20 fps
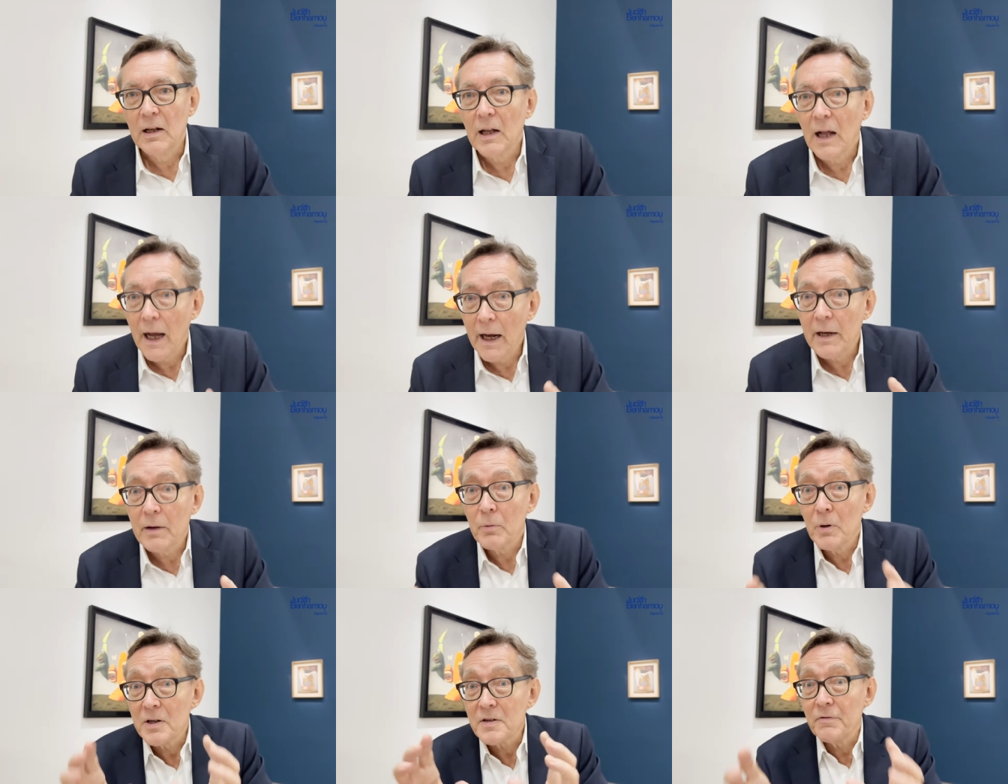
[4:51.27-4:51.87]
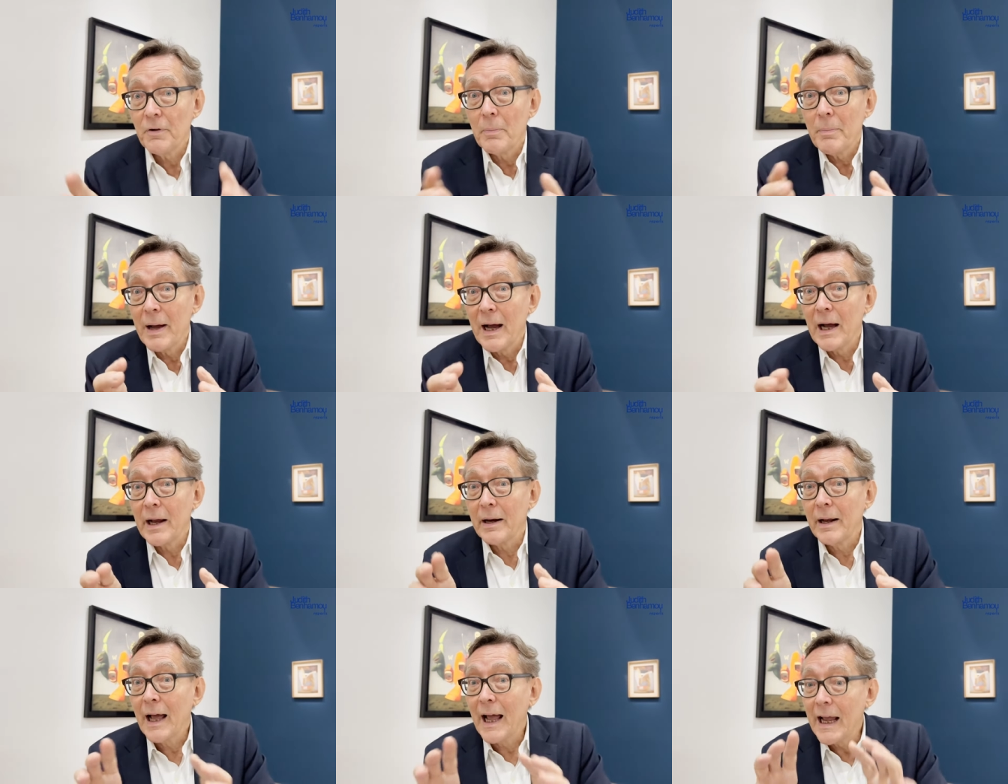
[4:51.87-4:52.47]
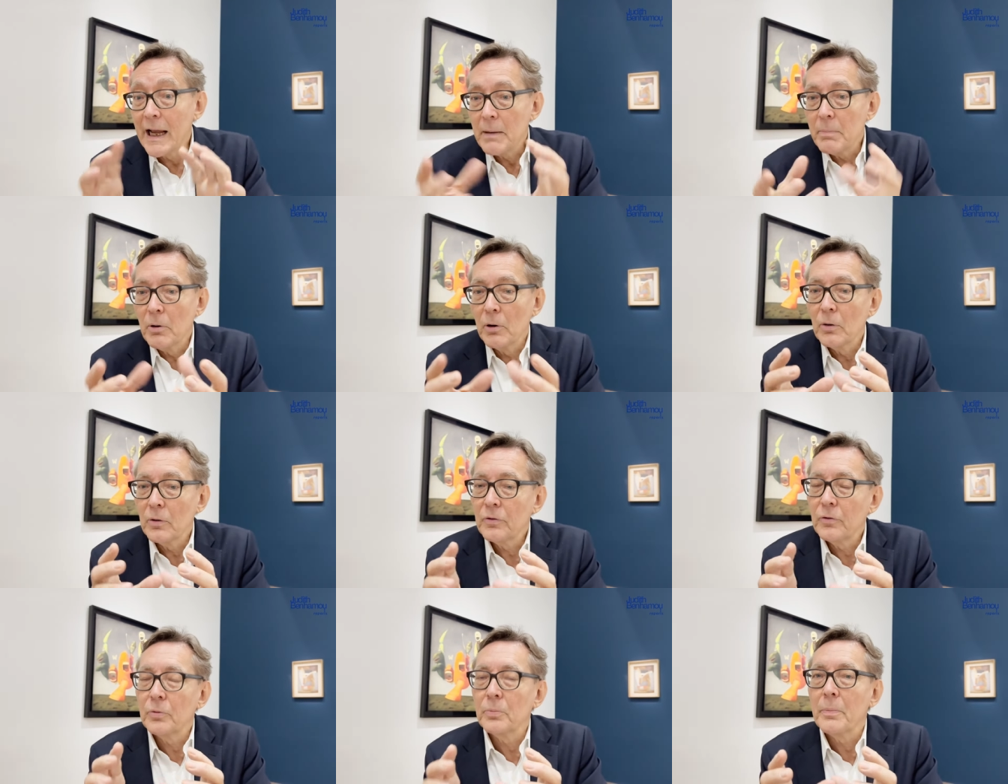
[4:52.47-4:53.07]
And he was the man
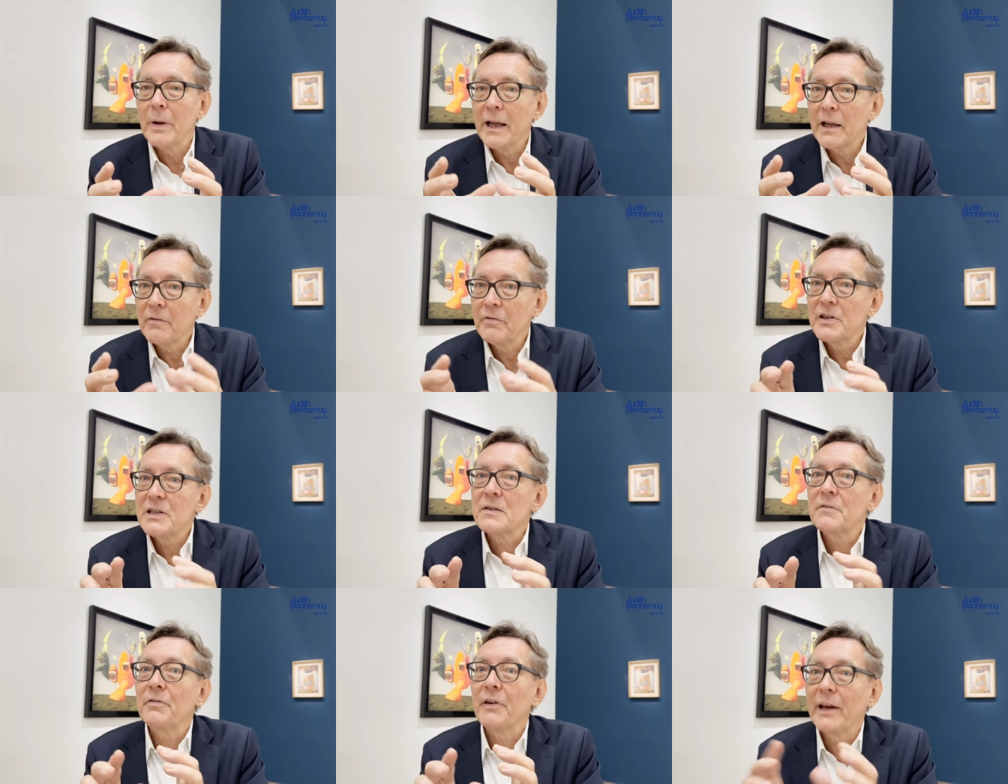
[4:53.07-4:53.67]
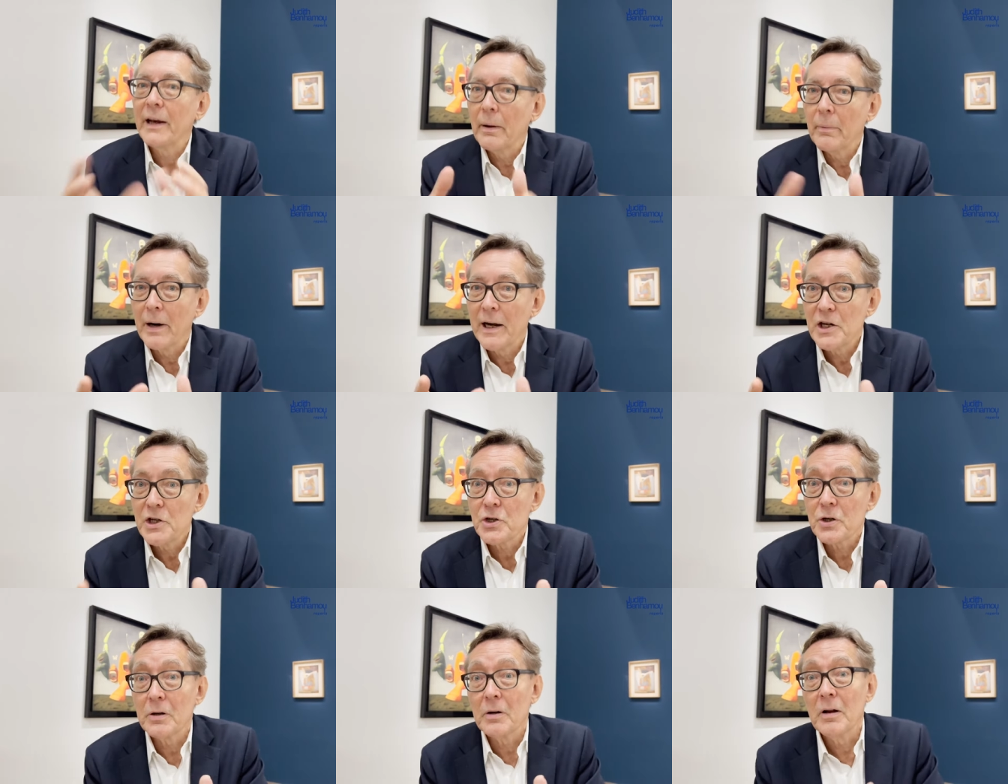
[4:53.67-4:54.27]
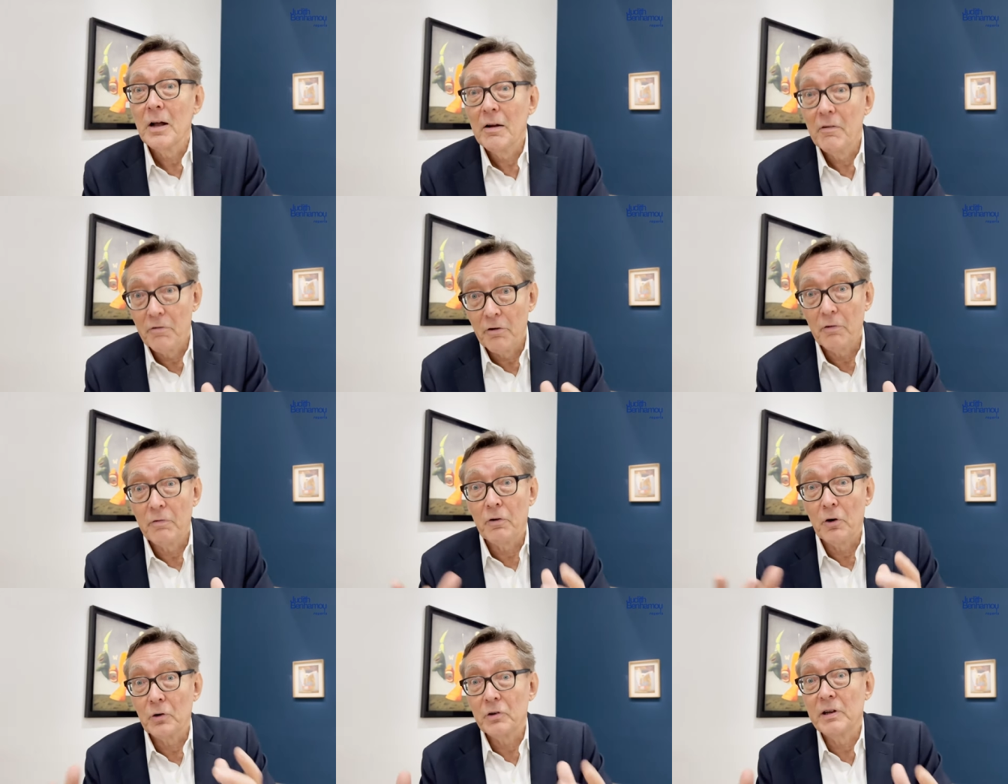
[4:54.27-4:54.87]
able to make this federation for
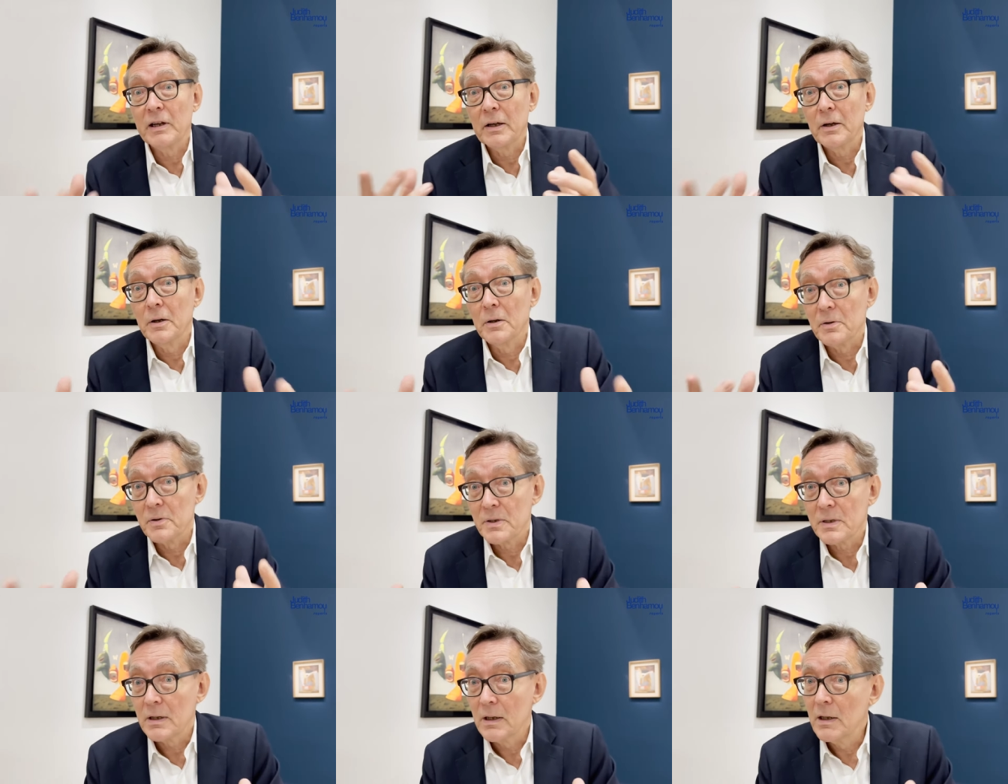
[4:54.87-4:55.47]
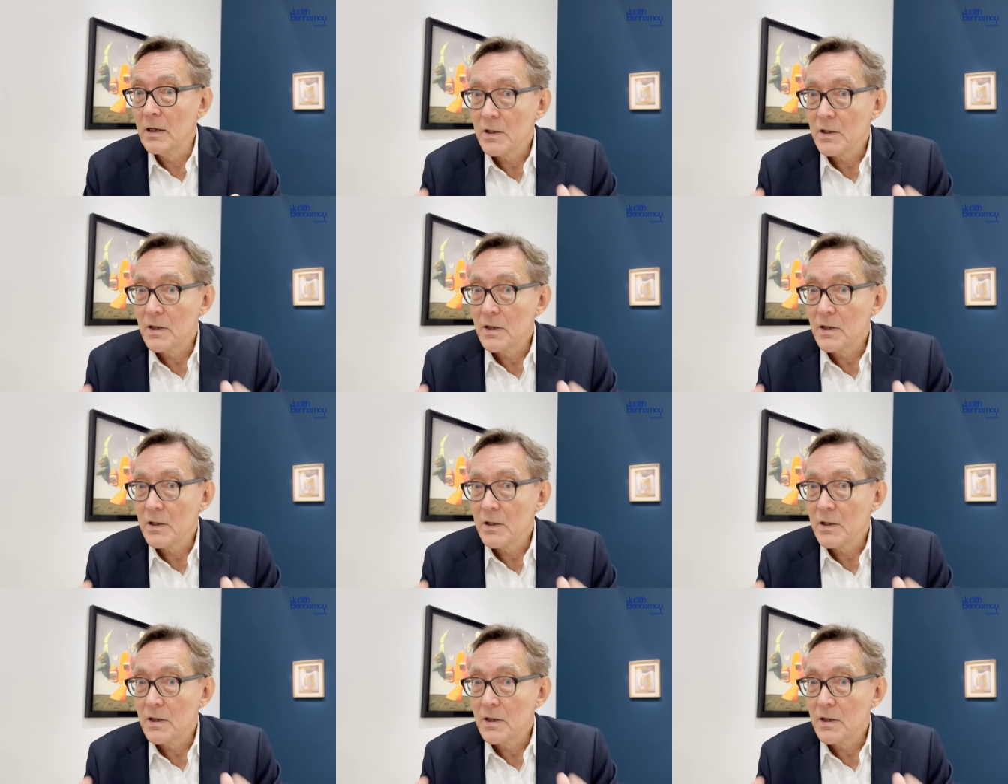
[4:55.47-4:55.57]
40 years.